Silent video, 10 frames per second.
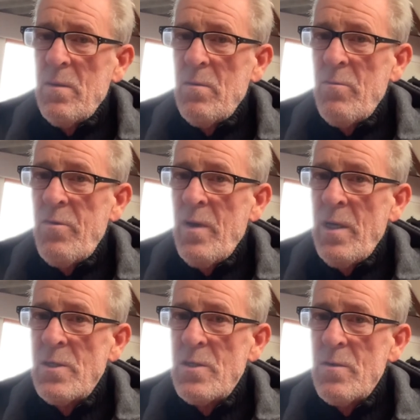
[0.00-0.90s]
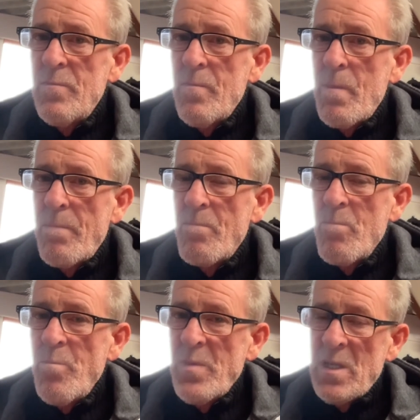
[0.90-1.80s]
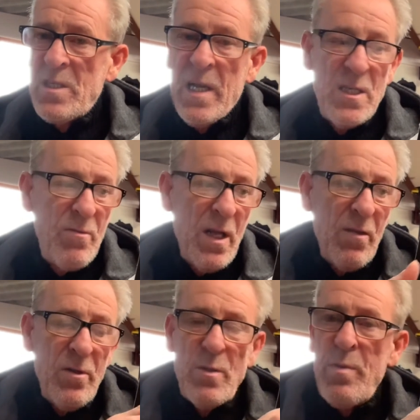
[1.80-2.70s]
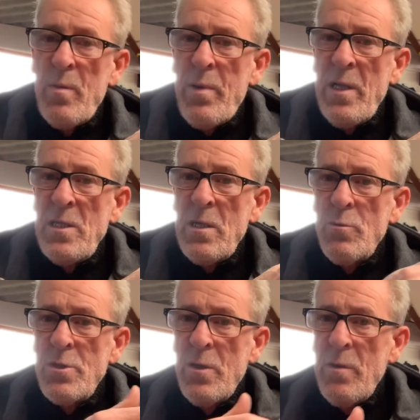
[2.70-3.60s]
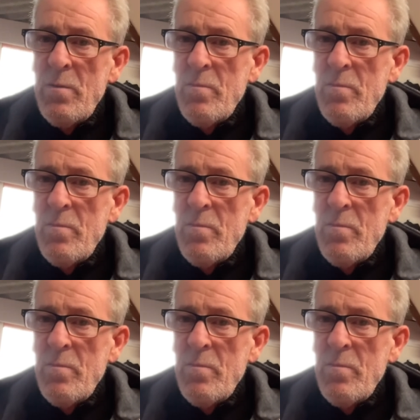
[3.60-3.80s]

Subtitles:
First, a sketch of an elephant, a bit of painting I was doing.